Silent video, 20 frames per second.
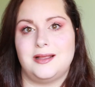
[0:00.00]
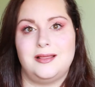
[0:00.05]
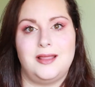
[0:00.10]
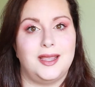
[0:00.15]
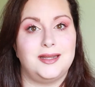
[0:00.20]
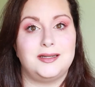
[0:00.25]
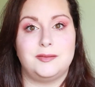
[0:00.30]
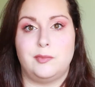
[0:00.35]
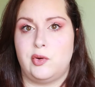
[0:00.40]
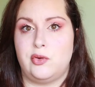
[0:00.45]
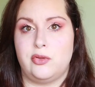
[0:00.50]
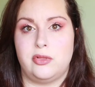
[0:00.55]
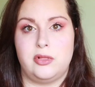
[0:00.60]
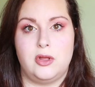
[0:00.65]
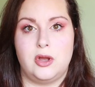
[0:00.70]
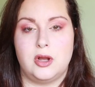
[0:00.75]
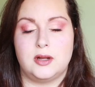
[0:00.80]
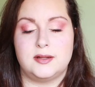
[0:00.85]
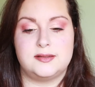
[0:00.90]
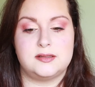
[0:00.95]
I liked
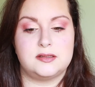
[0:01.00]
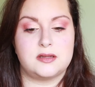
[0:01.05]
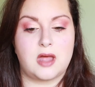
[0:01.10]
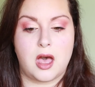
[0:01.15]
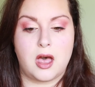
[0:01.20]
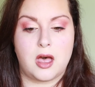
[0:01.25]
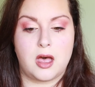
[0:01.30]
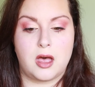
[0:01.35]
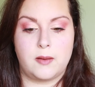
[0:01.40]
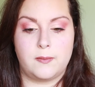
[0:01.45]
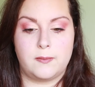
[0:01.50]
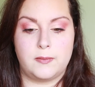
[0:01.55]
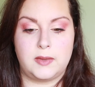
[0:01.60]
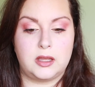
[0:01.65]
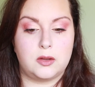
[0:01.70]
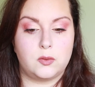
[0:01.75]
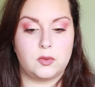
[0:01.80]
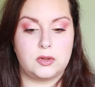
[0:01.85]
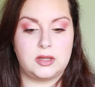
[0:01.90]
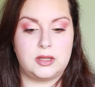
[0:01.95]
both looks
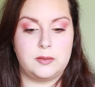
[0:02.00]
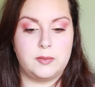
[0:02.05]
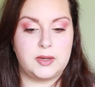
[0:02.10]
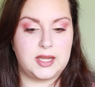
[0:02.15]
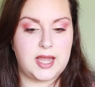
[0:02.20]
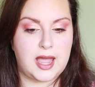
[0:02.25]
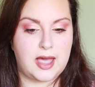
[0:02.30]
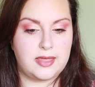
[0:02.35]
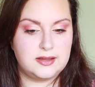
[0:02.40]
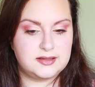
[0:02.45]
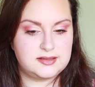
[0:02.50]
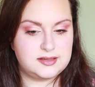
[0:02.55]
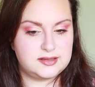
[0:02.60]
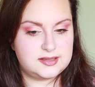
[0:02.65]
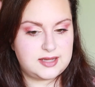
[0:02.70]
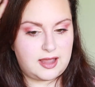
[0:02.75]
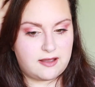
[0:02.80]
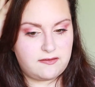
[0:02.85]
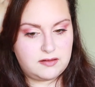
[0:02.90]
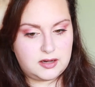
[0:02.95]
equally, but yeah, this
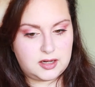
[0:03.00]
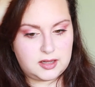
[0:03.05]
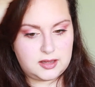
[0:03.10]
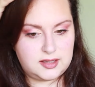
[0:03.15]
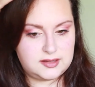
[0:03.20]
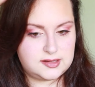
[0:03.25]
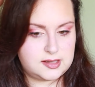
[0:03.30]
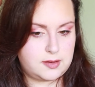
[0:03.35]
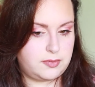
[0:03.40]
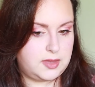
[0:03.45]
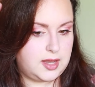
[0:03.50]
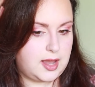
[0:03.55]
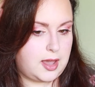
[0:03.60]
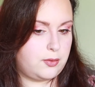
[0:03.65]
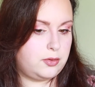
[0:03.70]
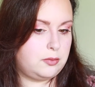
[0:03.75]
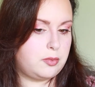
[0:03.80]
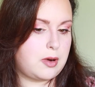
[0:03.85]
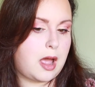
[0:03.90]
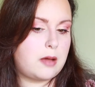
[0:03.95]
is definitely something
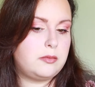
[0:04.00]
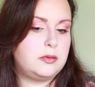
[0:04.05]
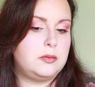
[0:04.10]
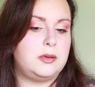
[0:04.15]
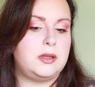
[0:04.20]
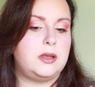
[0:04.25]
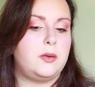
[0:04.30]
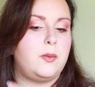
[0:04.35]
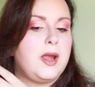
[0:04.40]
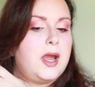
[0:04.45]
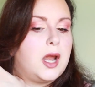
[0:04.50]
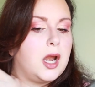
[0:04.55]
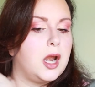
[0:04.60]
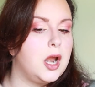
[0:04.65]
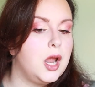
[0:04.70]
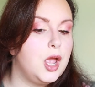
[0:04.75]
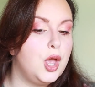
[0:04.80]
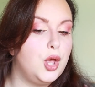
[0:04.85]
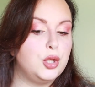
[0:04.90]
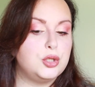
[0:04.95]
I would probably wear